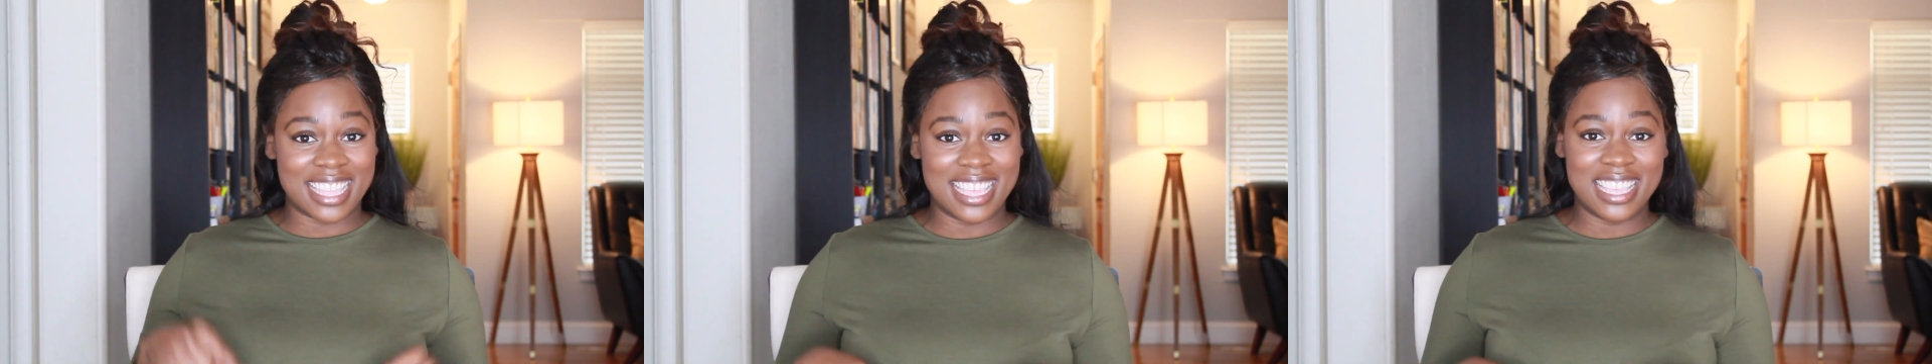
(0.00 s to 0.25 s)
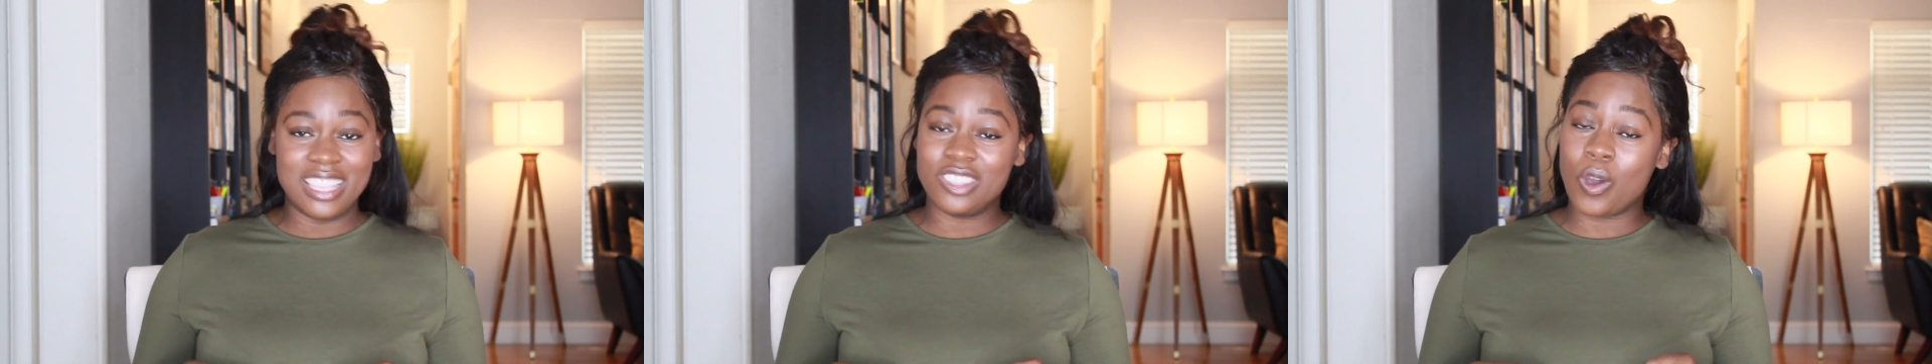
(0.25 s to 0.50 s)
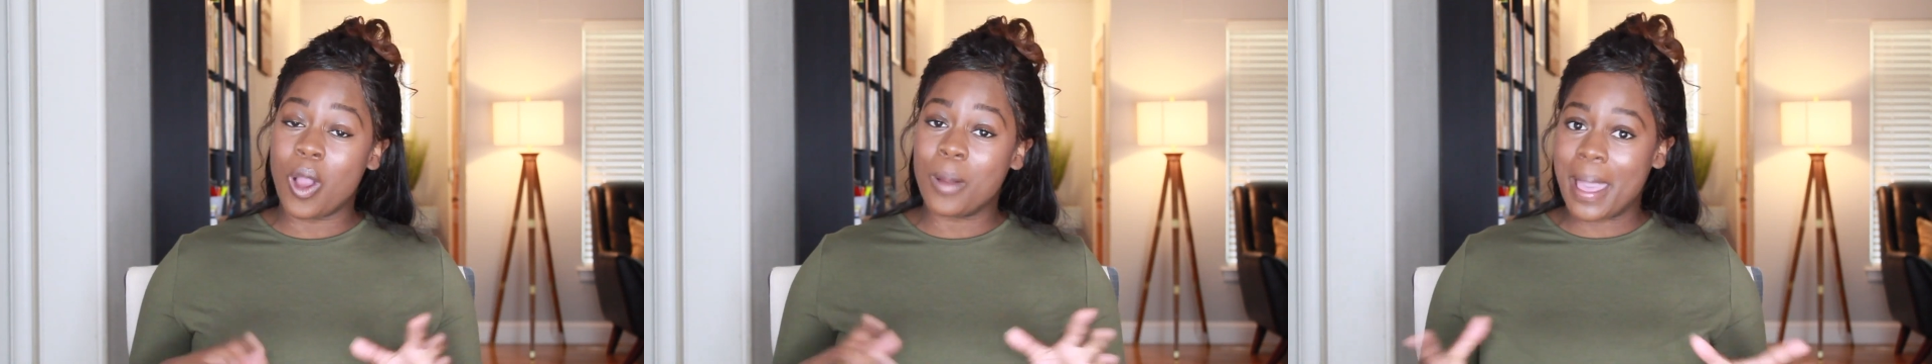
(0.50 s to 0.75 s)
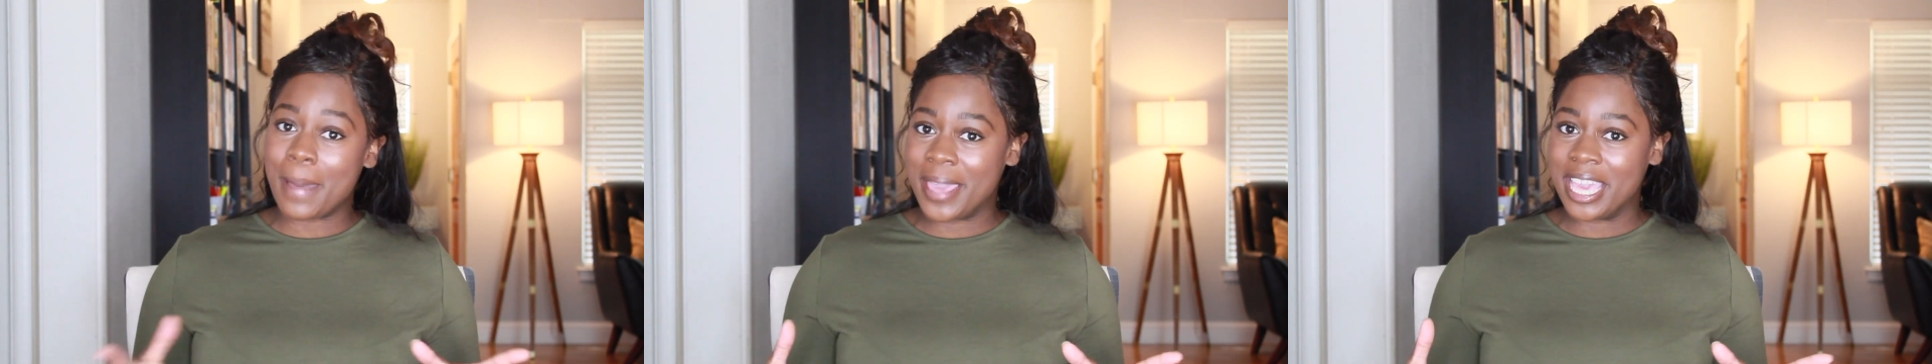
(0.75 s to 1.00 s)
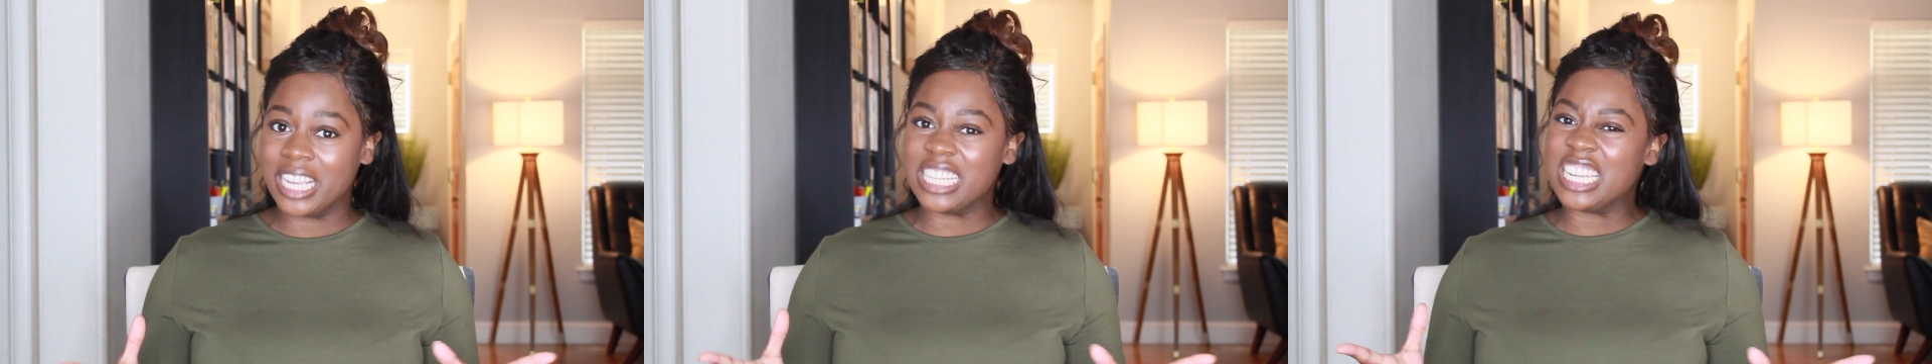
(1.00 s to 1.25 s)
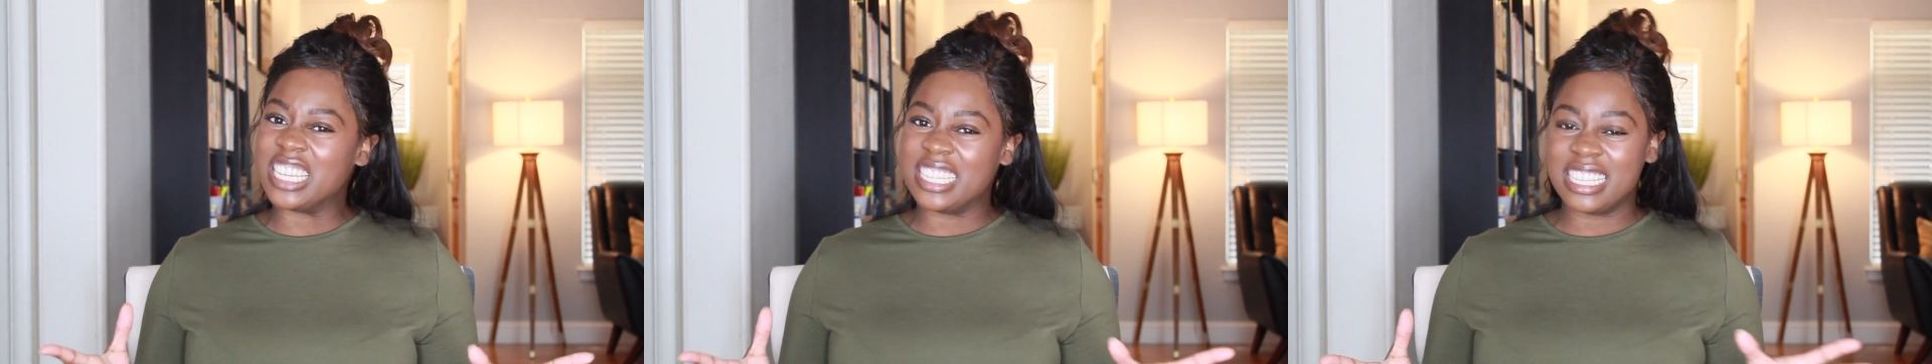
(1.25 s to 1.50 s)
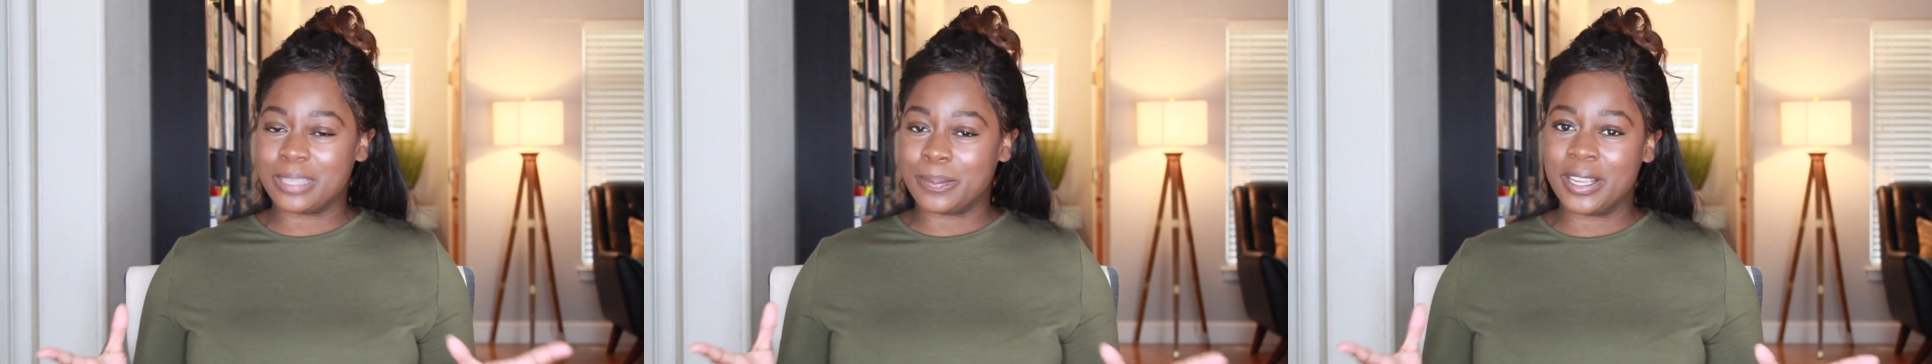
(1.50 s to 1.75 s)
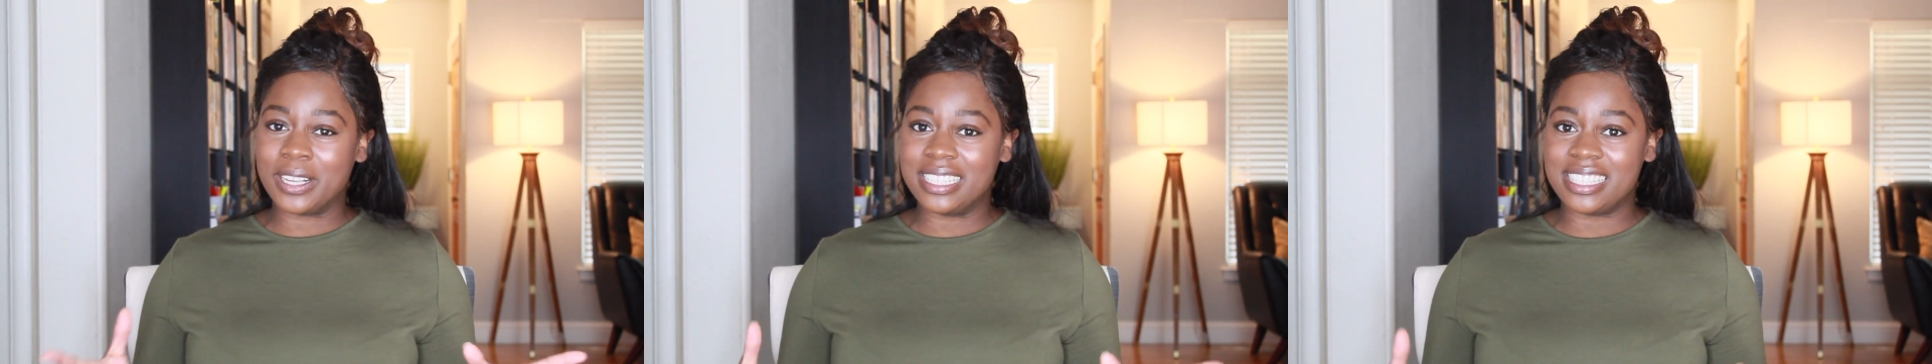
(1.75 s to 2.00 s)
these or my parenthood
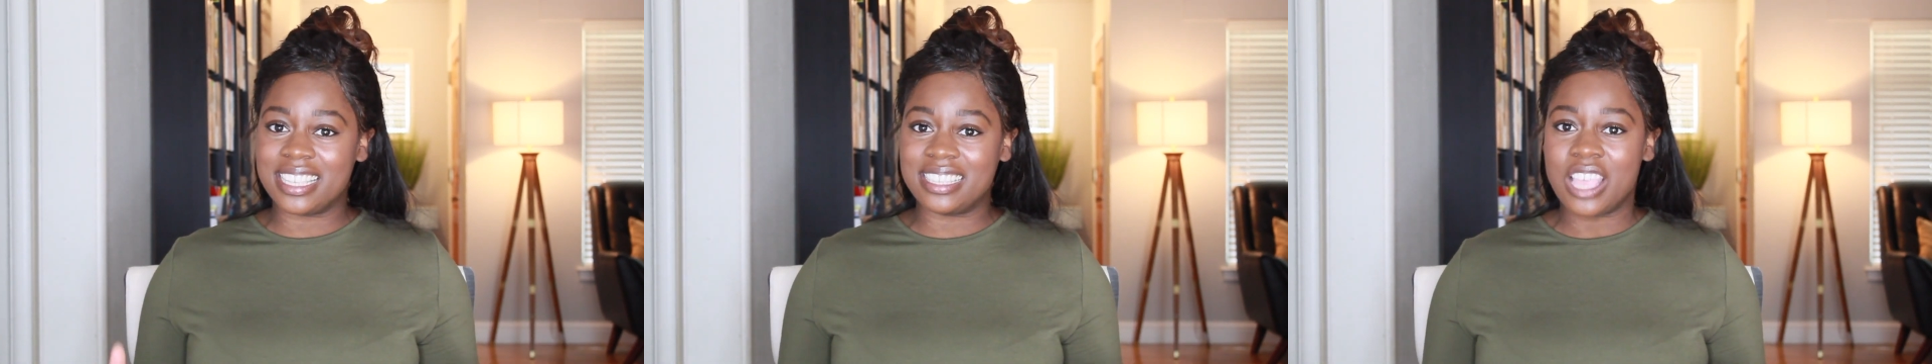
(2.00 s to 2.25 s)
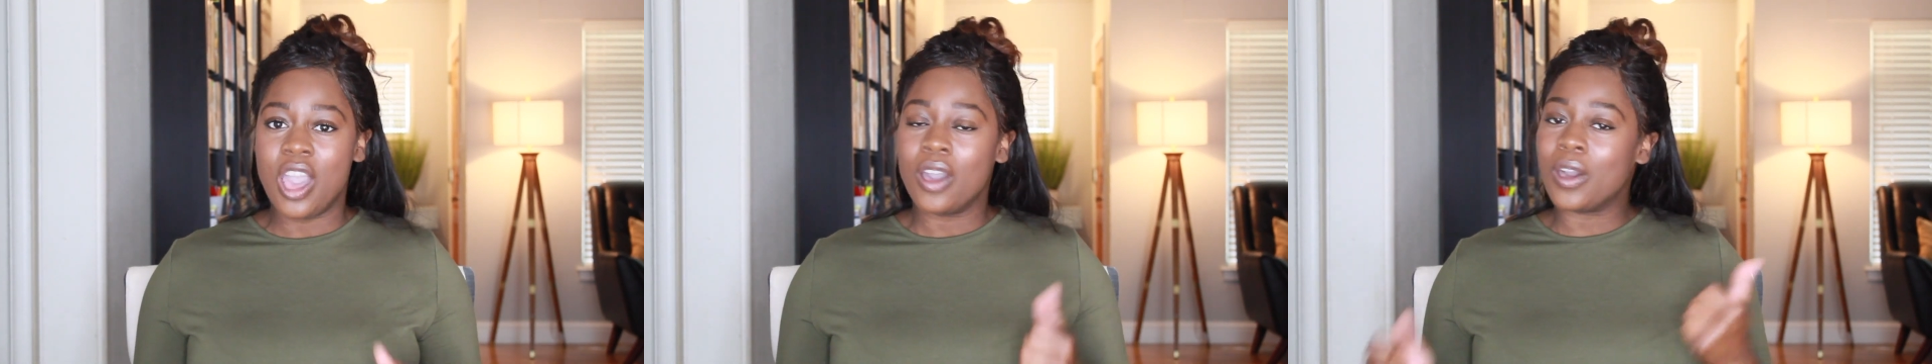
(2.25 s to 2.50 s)
experiences,